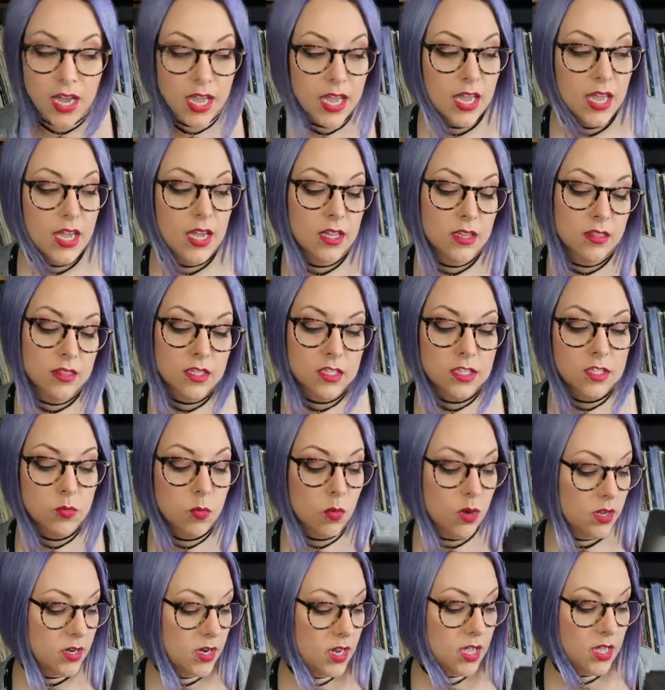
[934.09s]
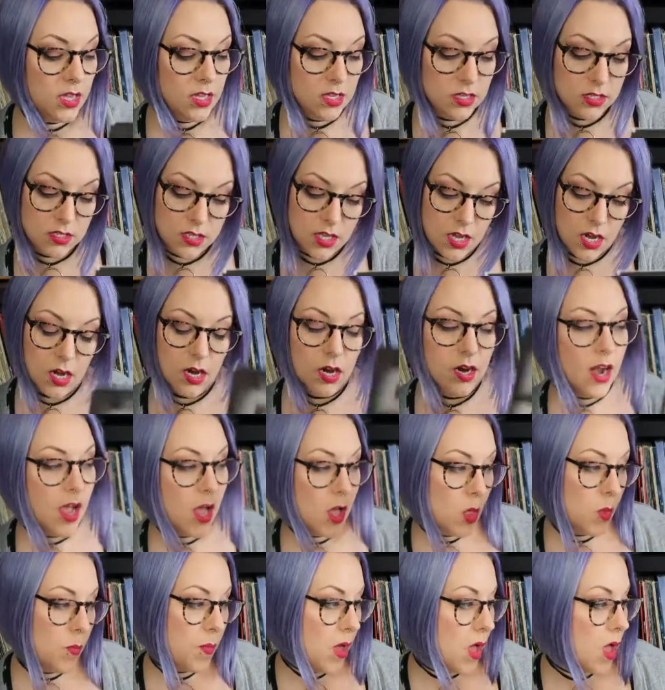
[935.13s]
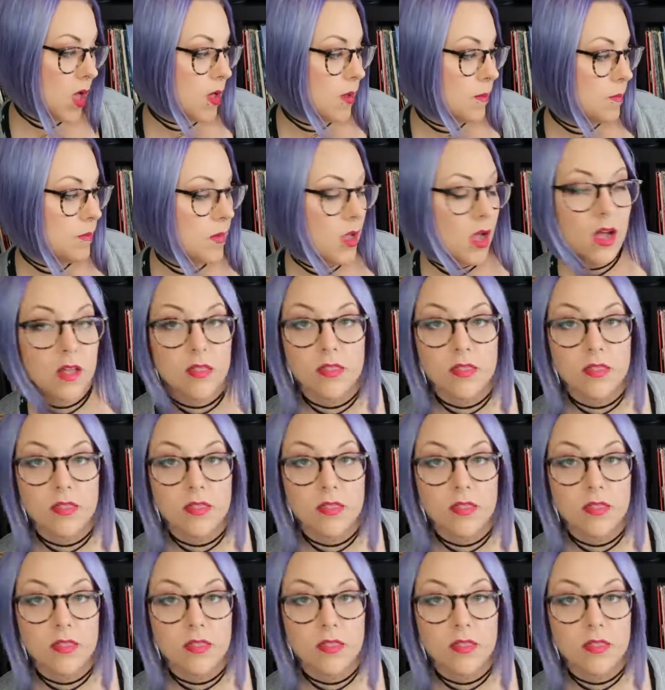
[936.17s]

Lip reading: and this one is their album.